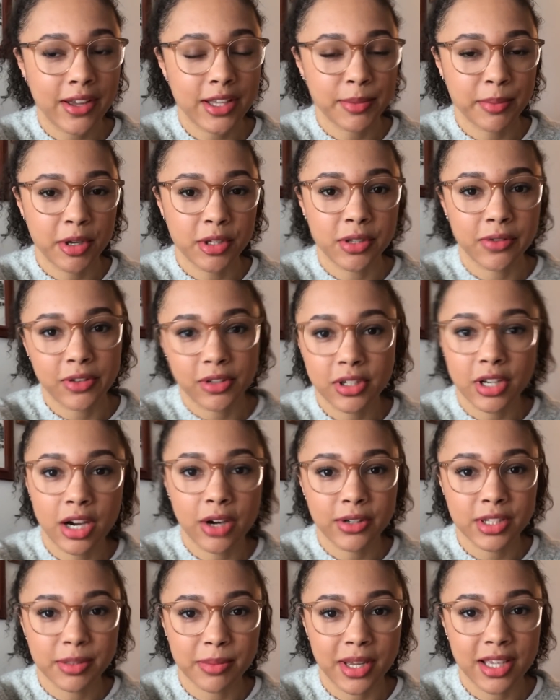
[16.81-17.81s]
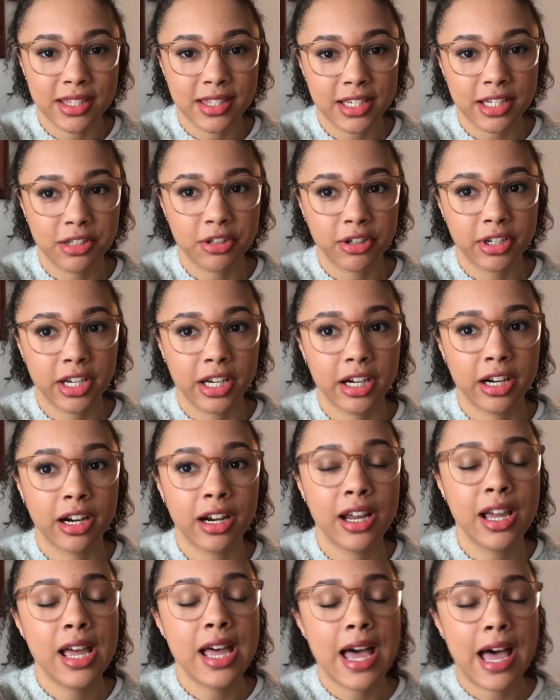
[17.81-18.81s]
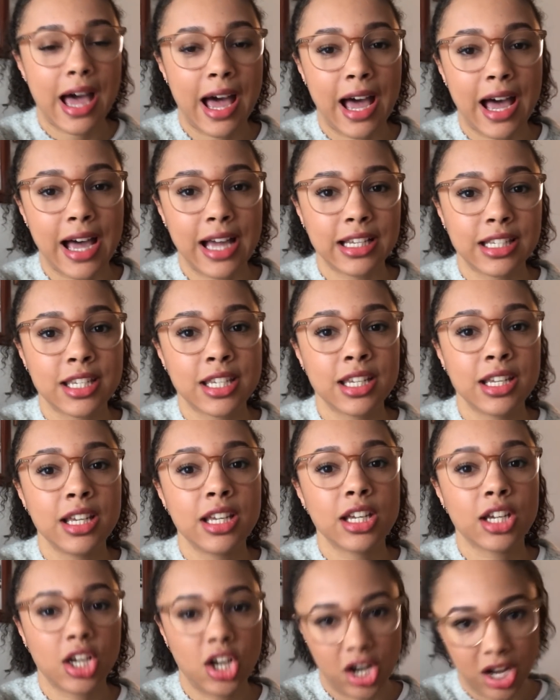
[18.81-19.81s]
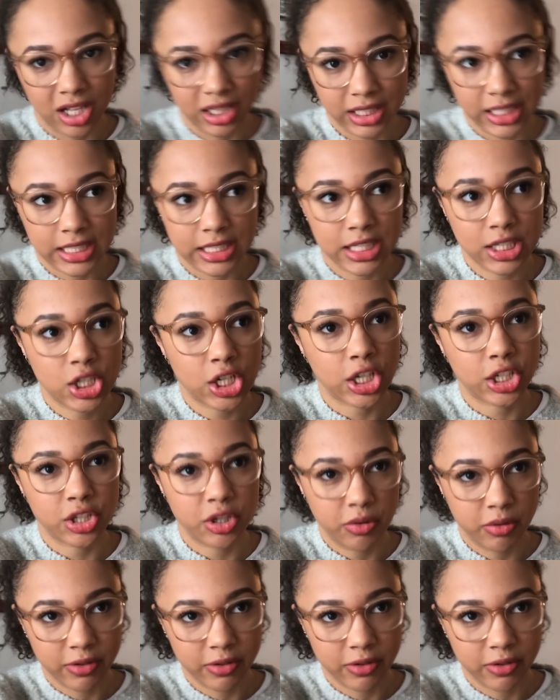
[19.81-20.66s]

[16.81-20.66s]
As most of you know, it's my senior year at college, at